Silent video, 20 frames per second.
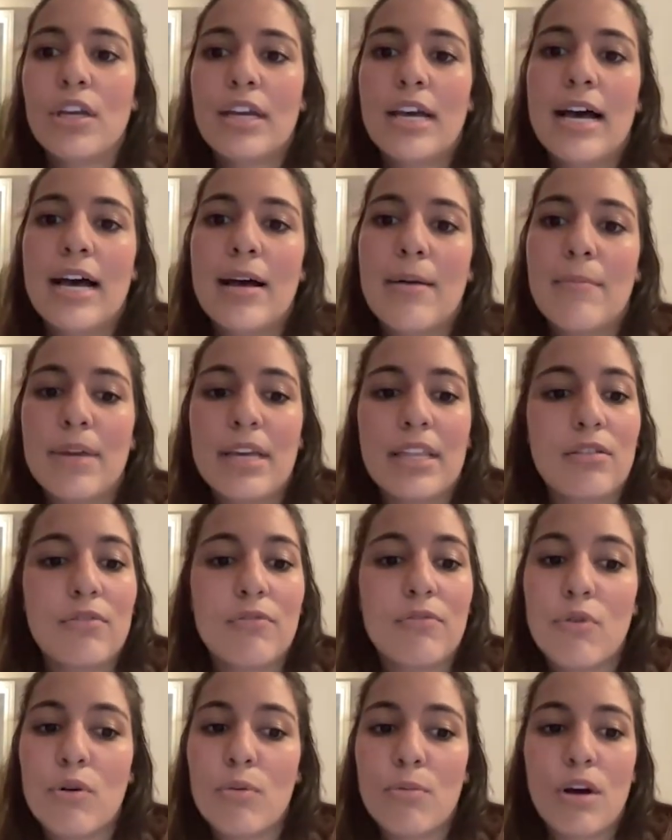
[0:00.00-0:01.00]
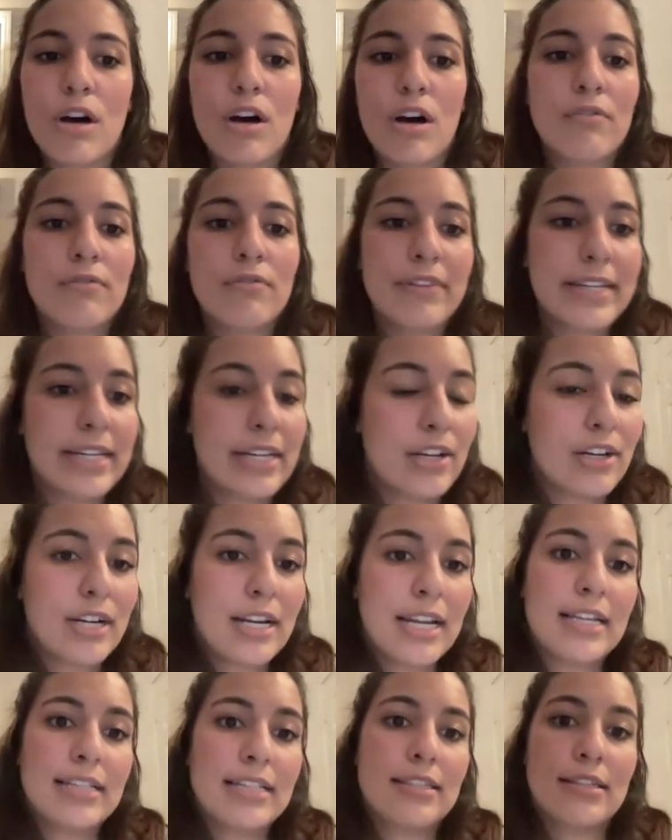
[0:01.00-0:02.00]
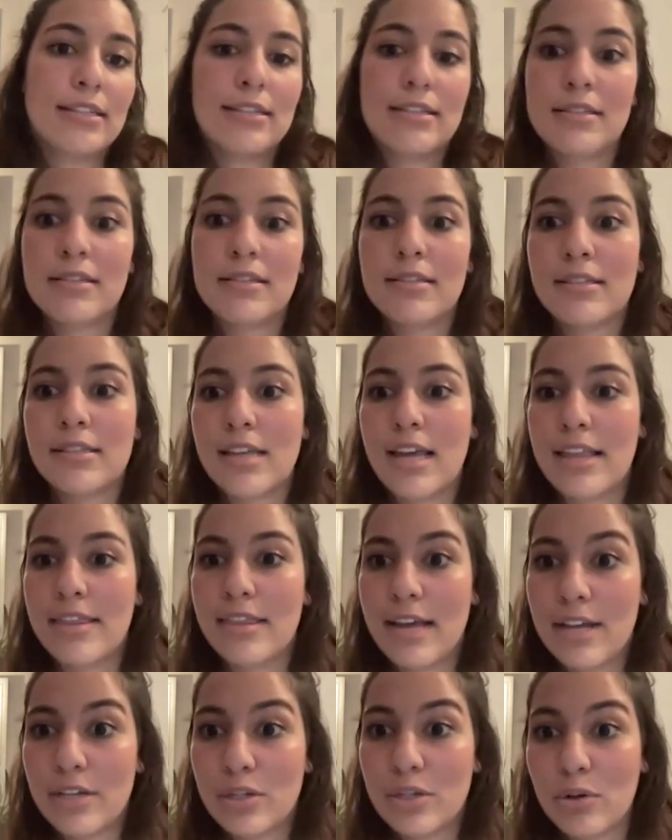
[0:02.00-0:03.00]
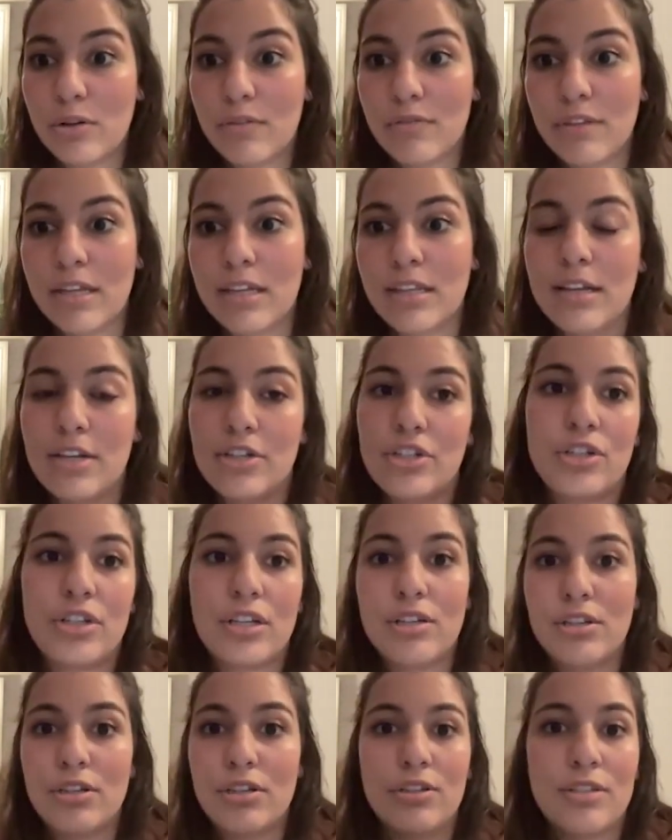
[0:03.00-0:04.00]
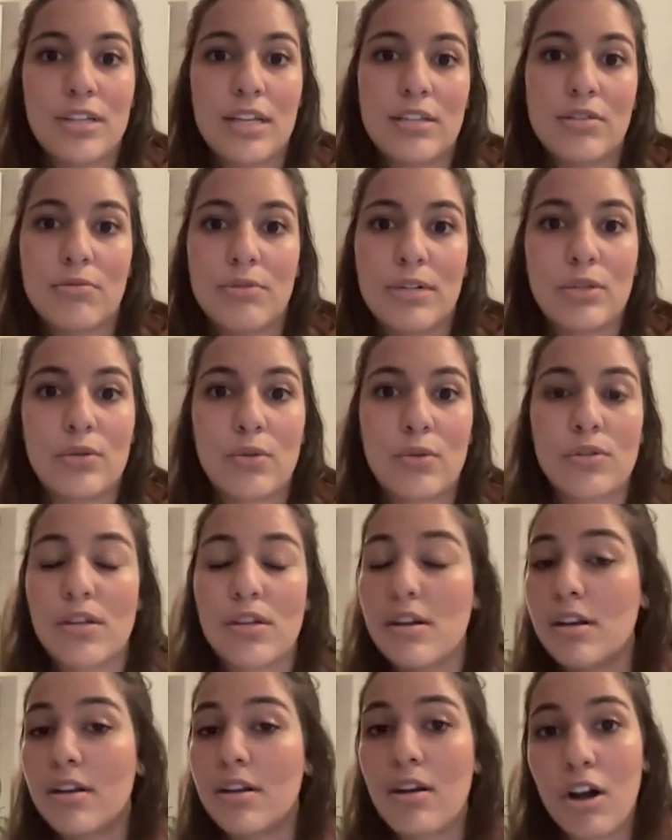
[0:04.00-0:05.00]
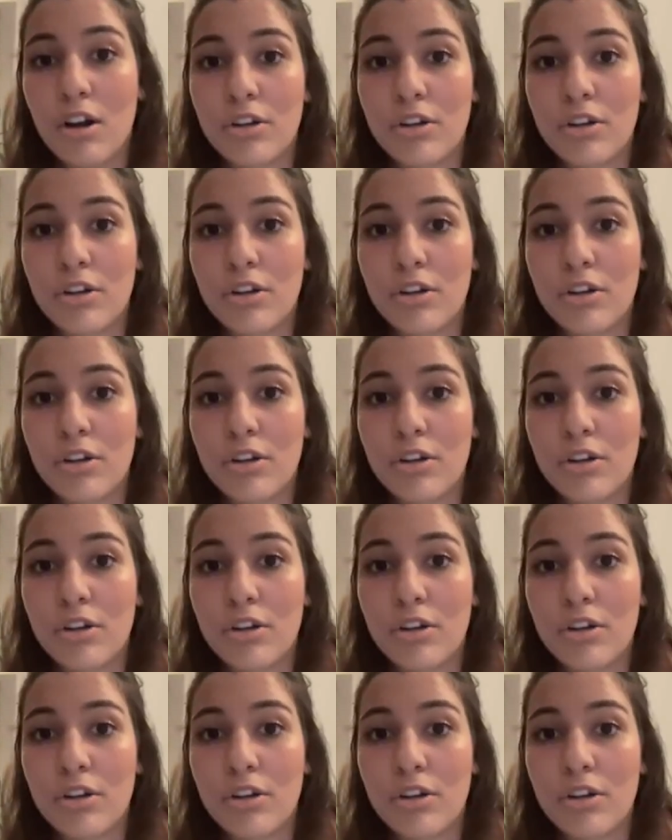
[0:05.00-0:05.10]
um, in the form of video lessons and that sort of thing that you can use as a resource on an